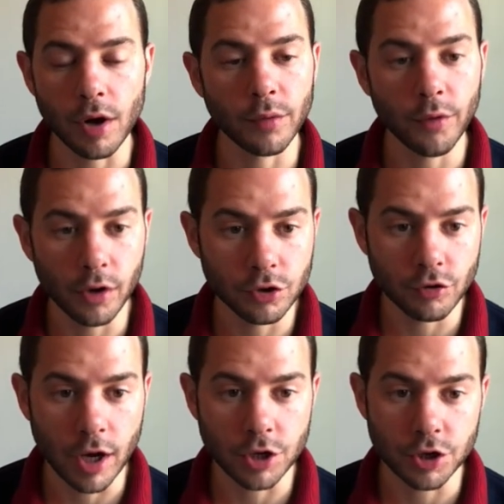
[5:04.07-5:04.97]
funnel
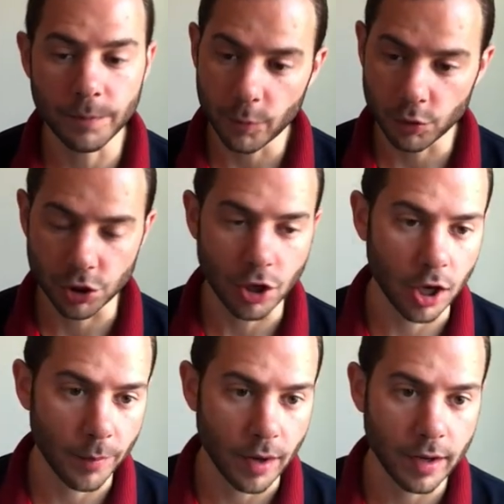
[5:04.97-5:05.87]
strategy, which we'll
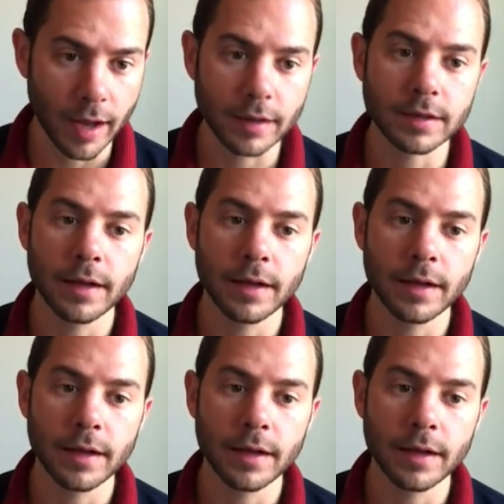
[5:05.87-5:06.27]
talk about next.